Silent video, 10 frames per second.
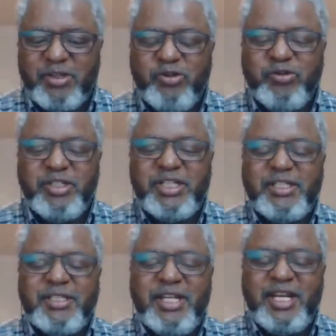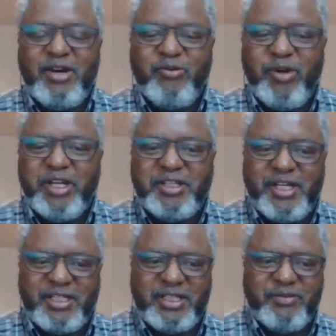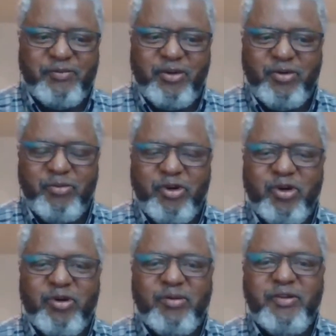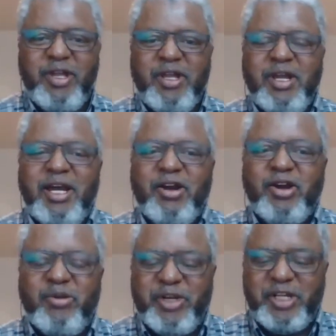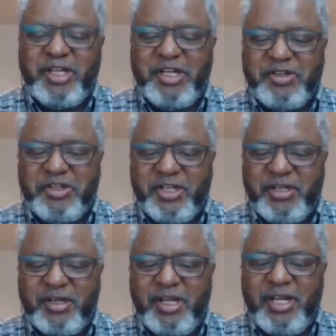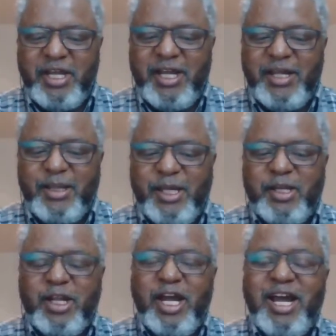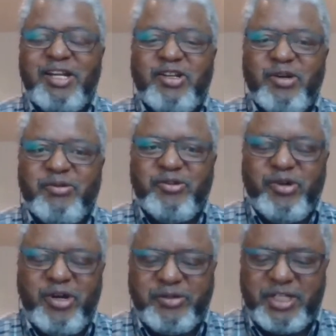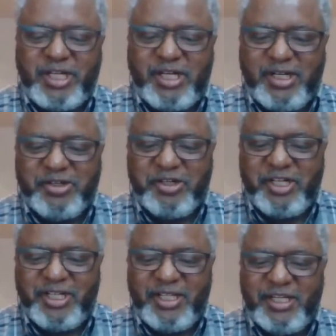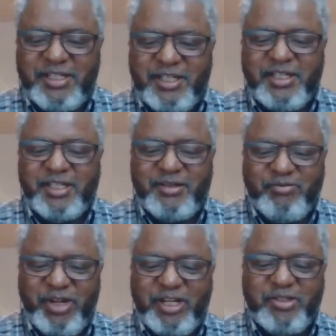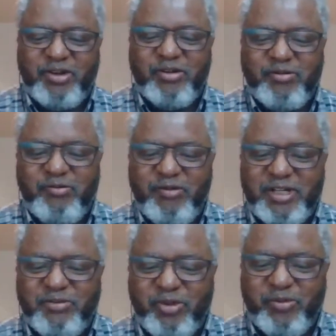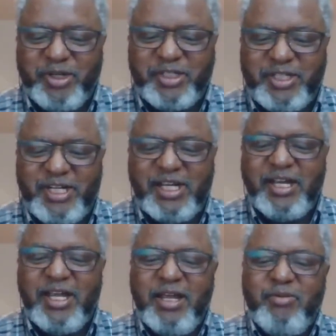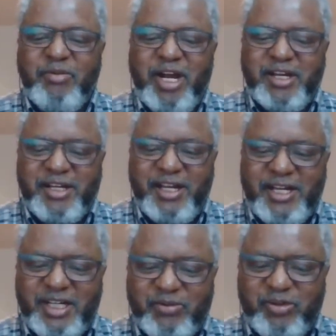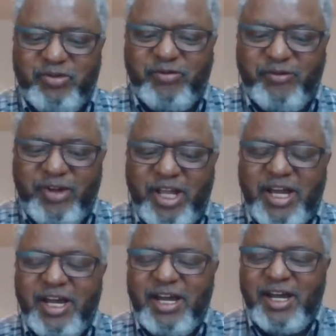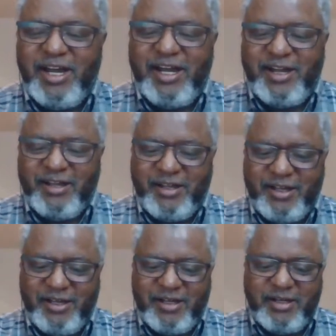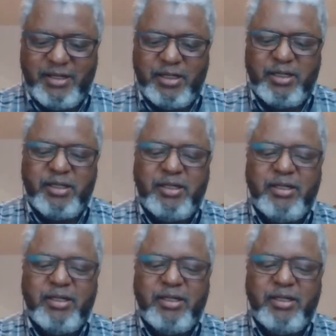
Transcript: uses the language as a form of communication and then adopt to Hausa culture. This is based on what Professor Mahadi Adamu uh, uh,